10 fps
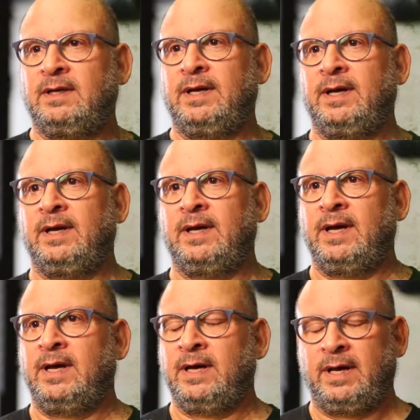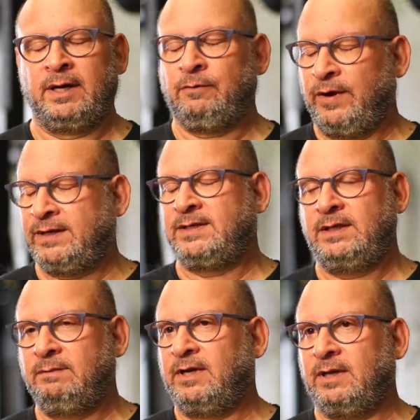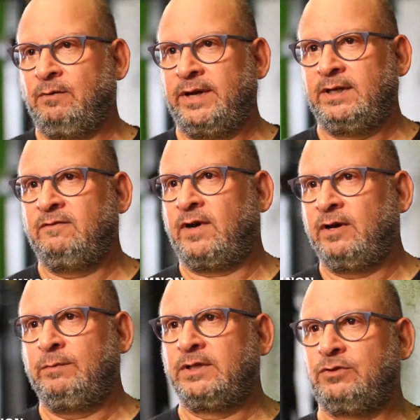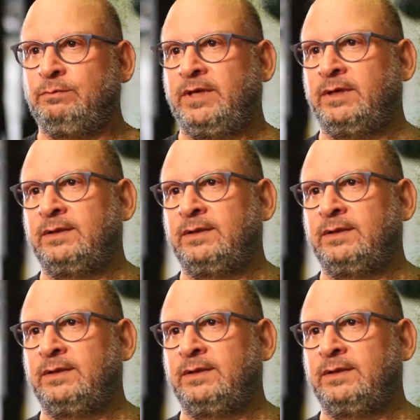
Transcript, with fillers: and a, uh, a, great team and a great environment to be.